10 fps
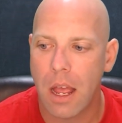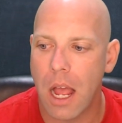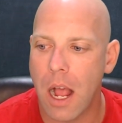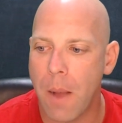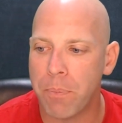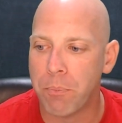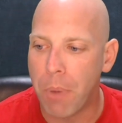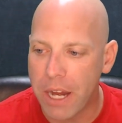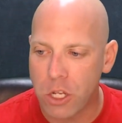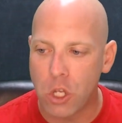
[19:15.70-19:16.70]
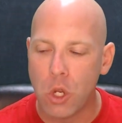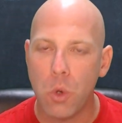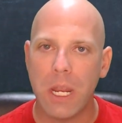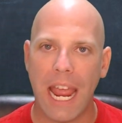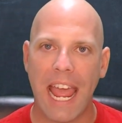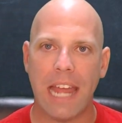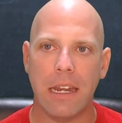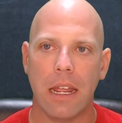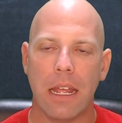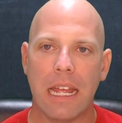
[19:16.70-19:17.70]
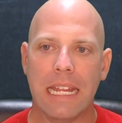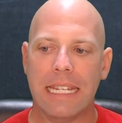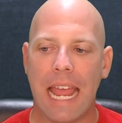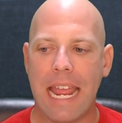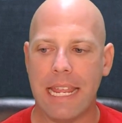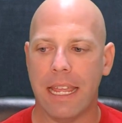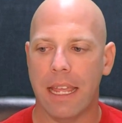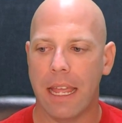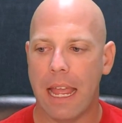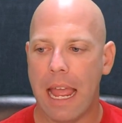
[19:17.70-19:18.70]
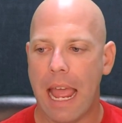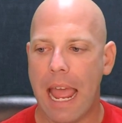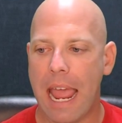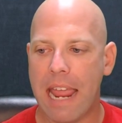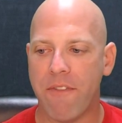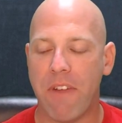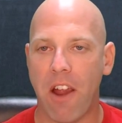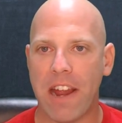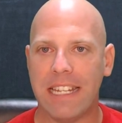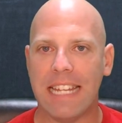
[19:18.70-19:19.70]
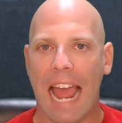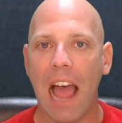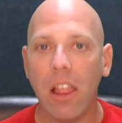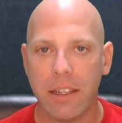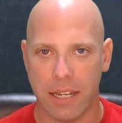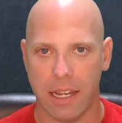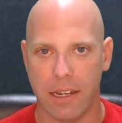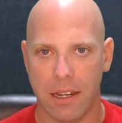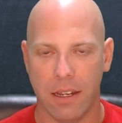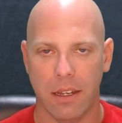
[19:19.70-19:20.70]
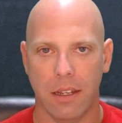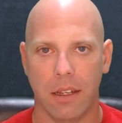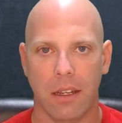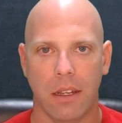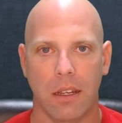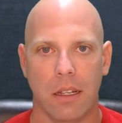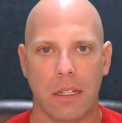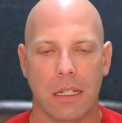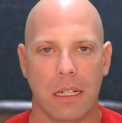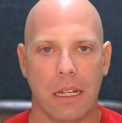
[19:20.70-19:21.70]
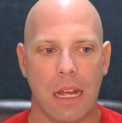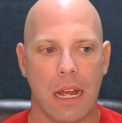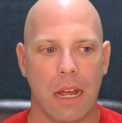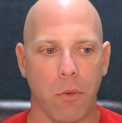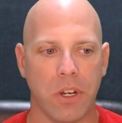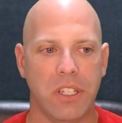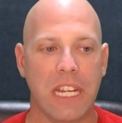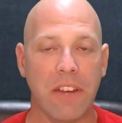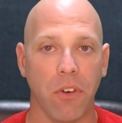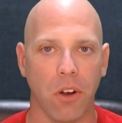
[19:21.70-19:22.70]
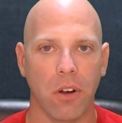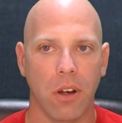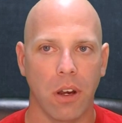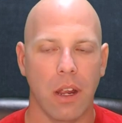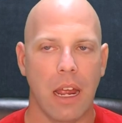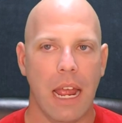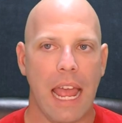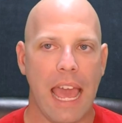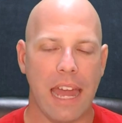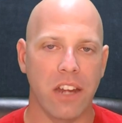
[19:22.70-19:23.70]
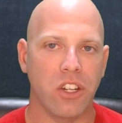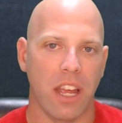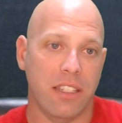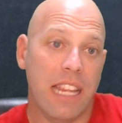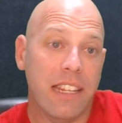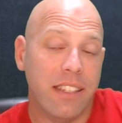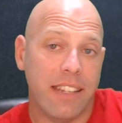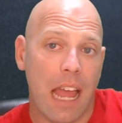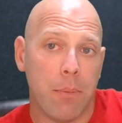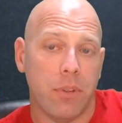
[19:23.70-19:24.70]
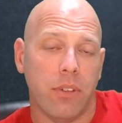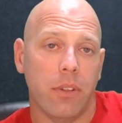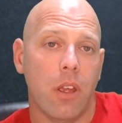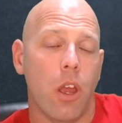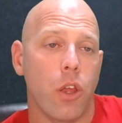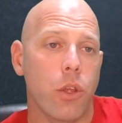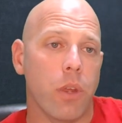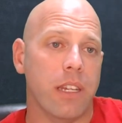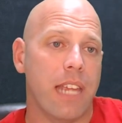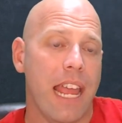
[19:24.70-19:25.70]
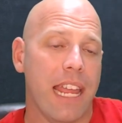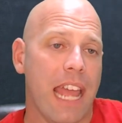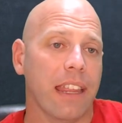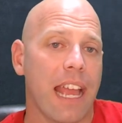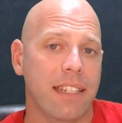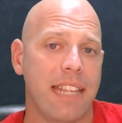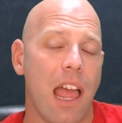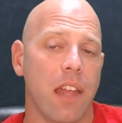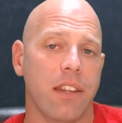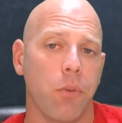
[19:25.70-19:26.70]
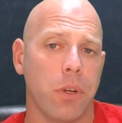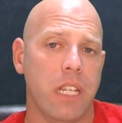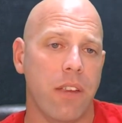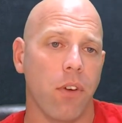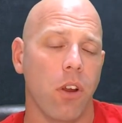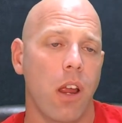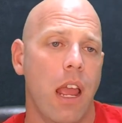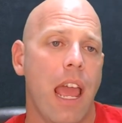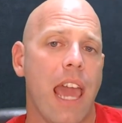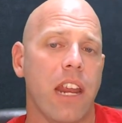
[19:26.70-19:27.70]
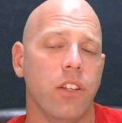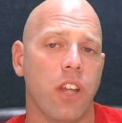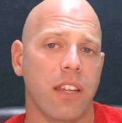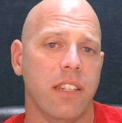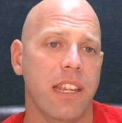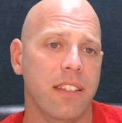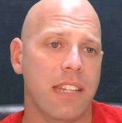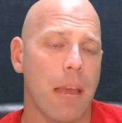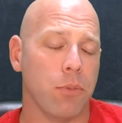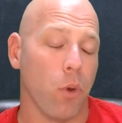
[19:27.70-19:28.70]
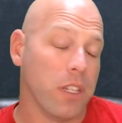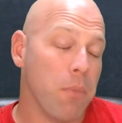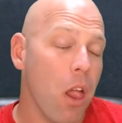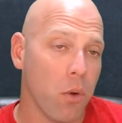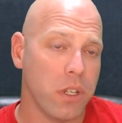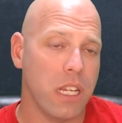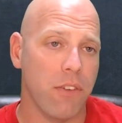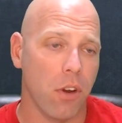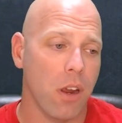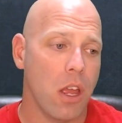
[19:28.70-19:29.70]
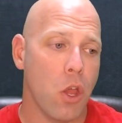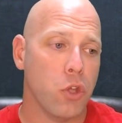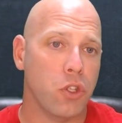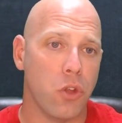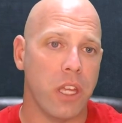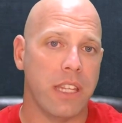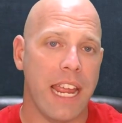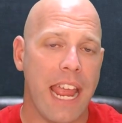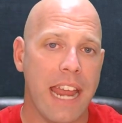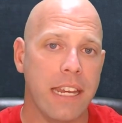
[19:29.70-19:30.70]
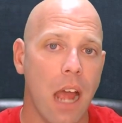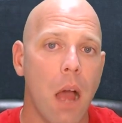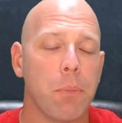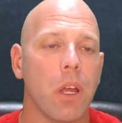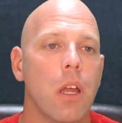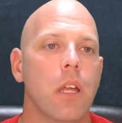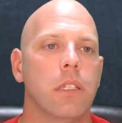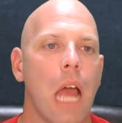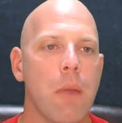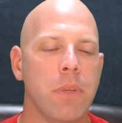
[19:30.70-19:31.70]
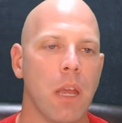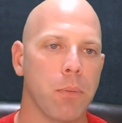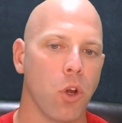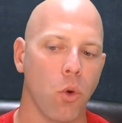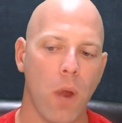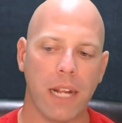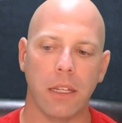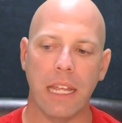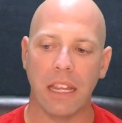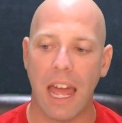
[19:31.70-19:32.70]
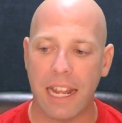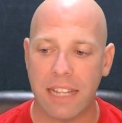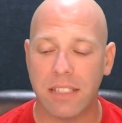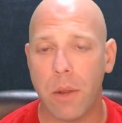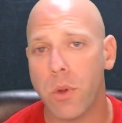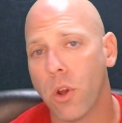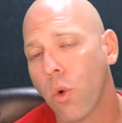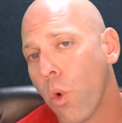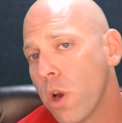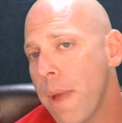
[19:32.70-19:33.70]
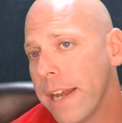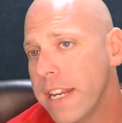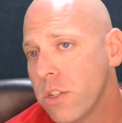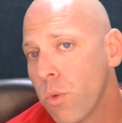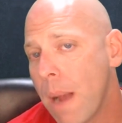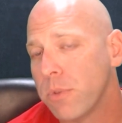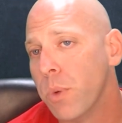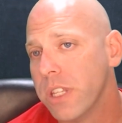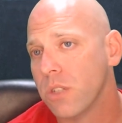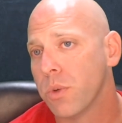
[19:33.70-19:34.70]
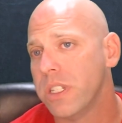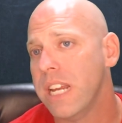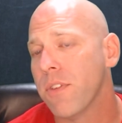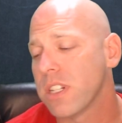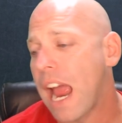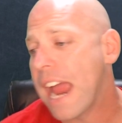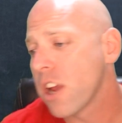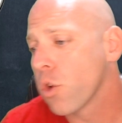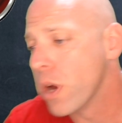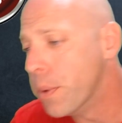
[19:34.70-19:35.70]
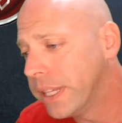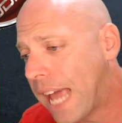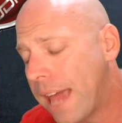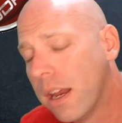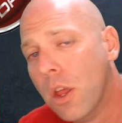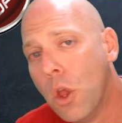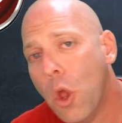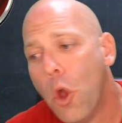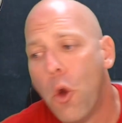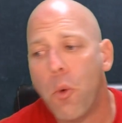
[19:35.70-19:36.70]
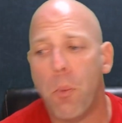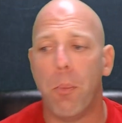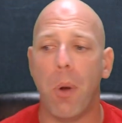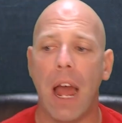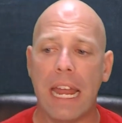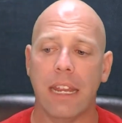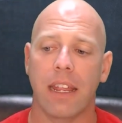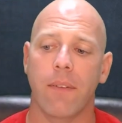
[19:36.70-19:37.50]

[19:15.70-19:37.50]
Um, but you can take a very talented uh, receiver and adjust his steps. You can take a less talented receiver and adjust his steps or a smaller receiver so that they end up timing up correctly. A lot of guys say, well, your quarterback needs reps with his receivers. I agree with that. But